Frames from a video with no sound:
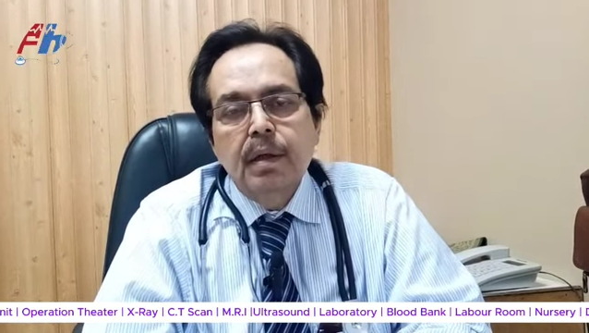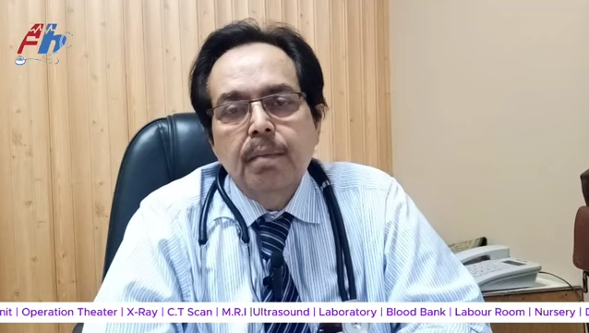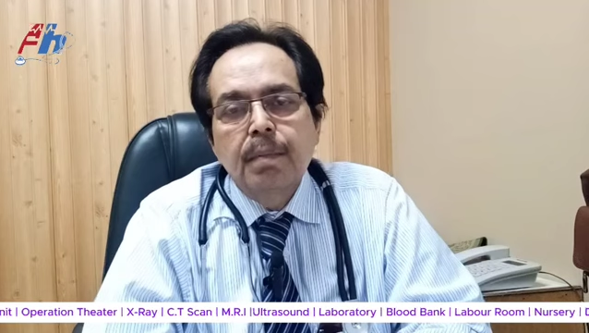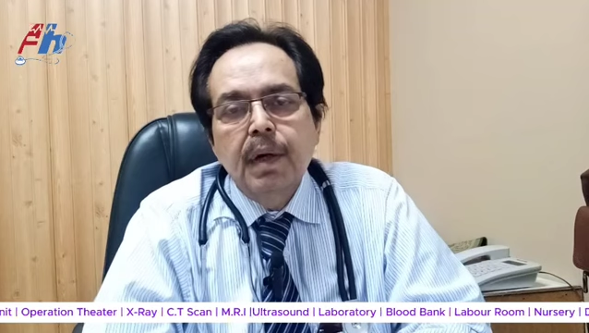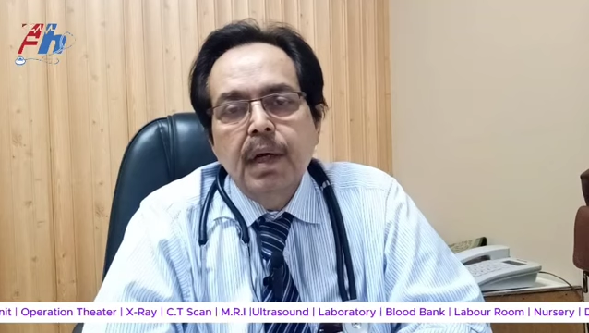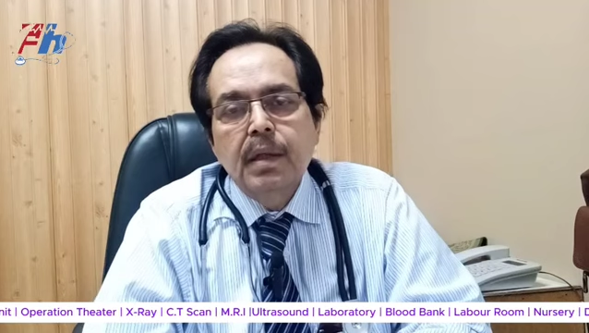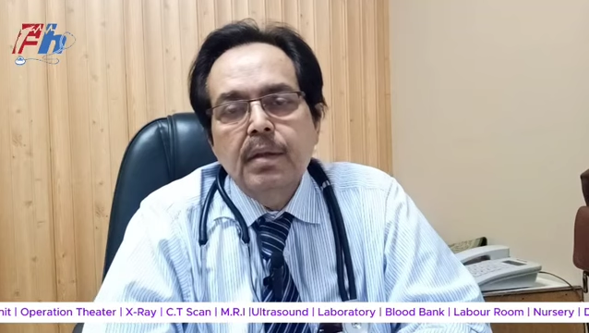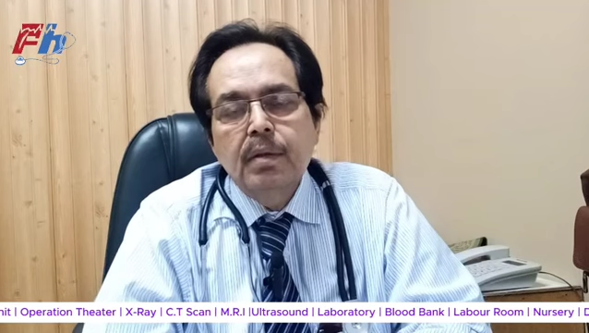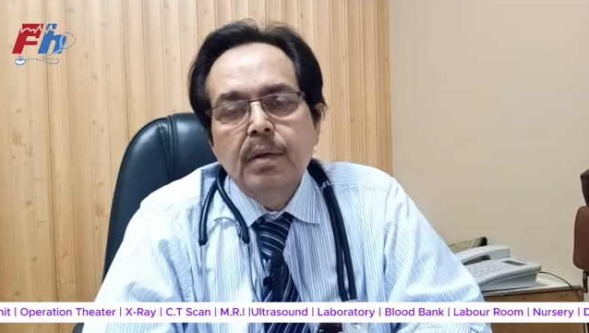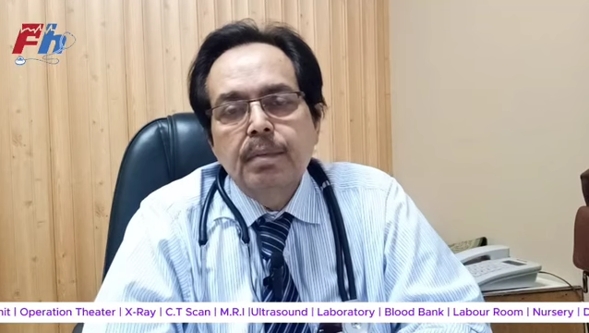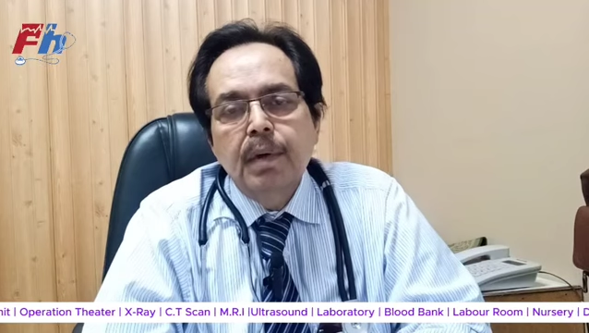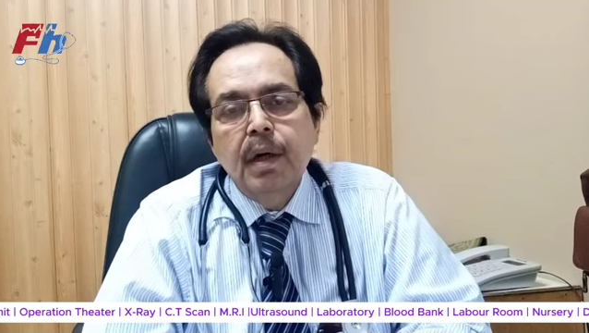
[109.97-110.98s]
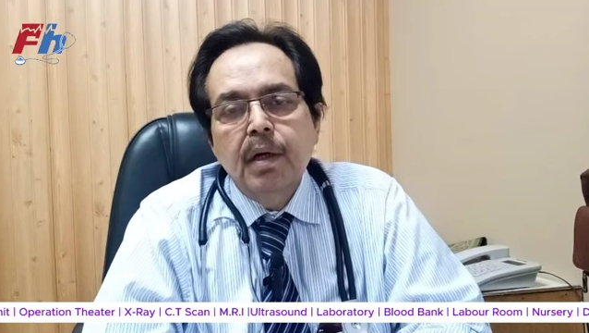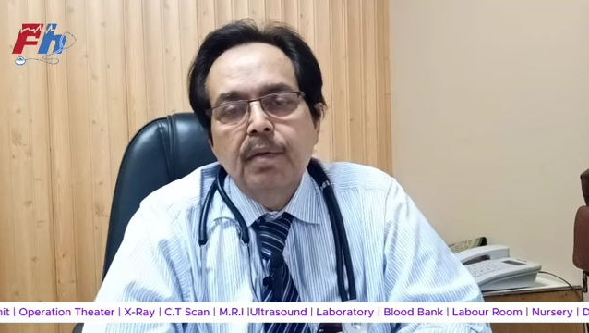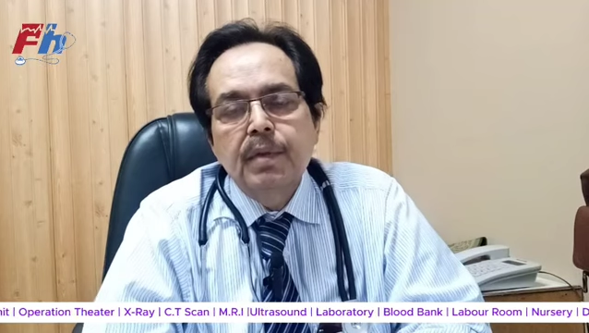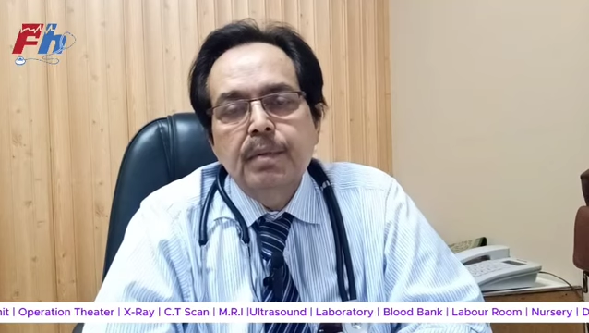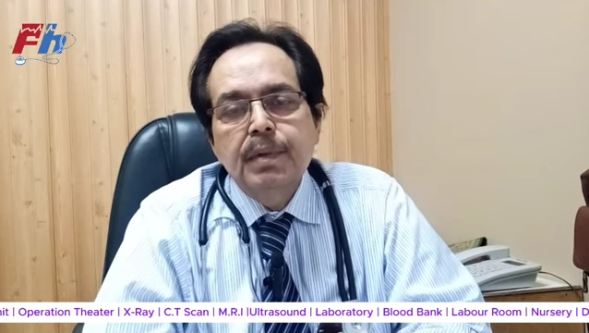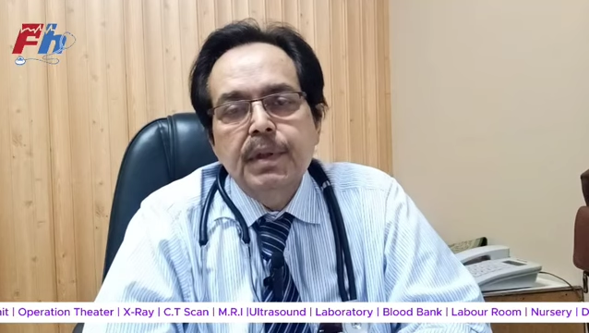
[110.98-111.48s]
compliance on the part
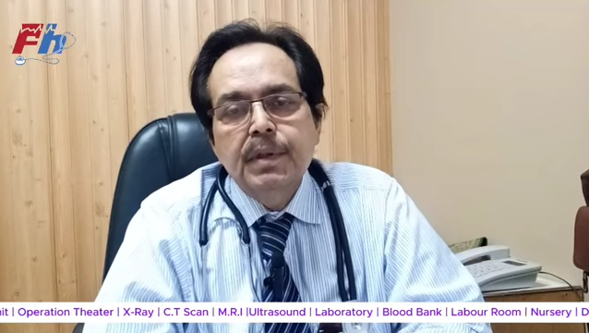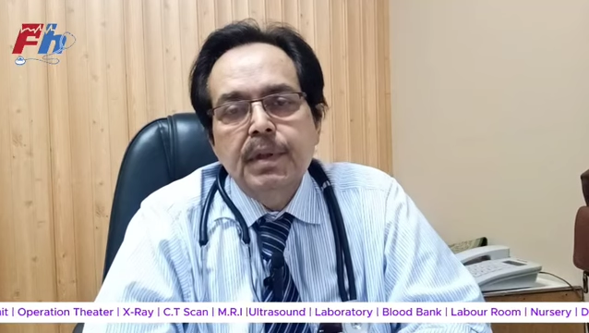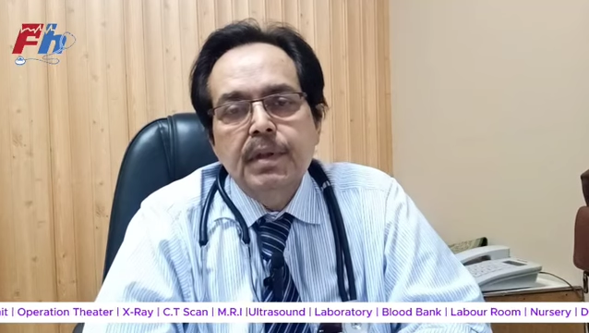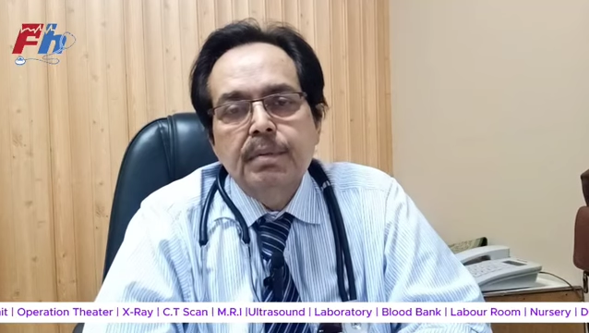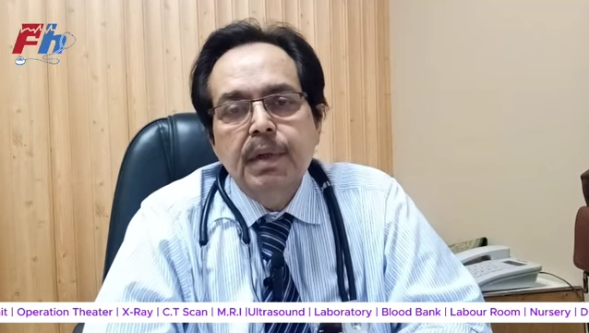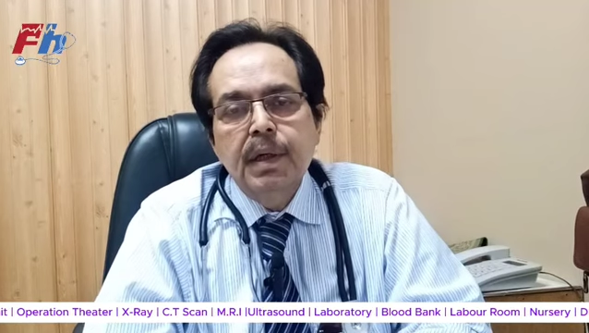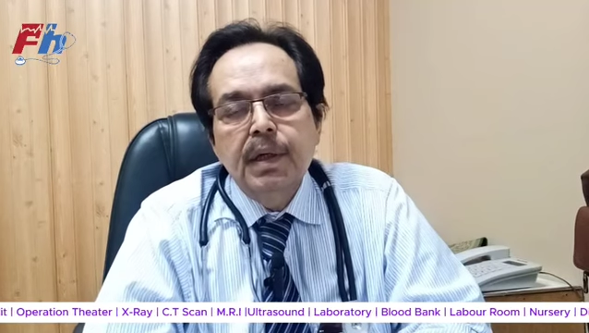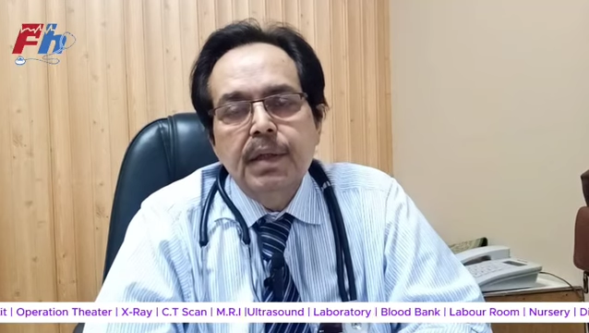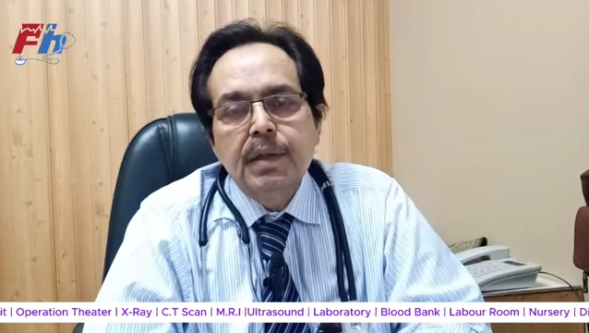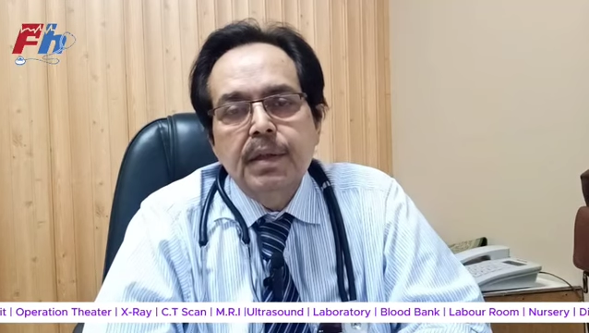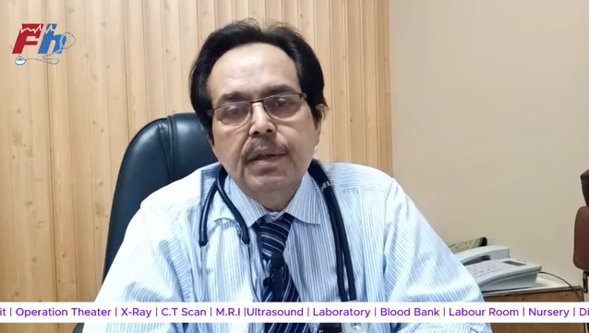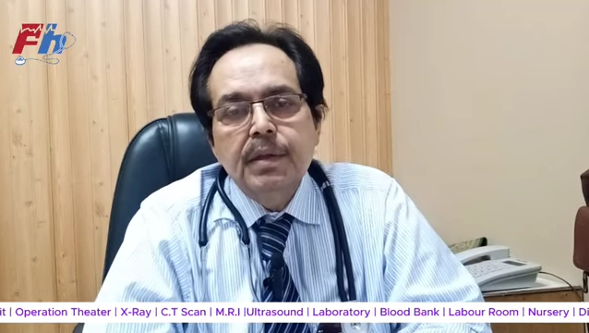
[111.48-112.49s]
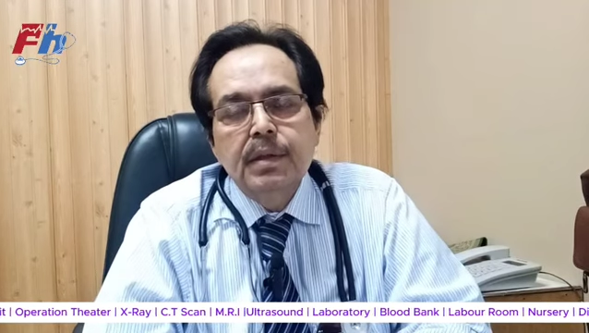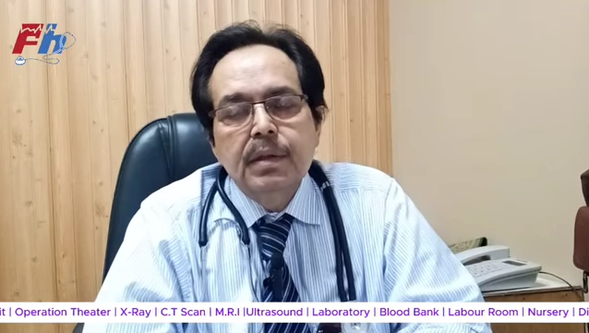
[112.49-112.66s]
of the patient is mandatory.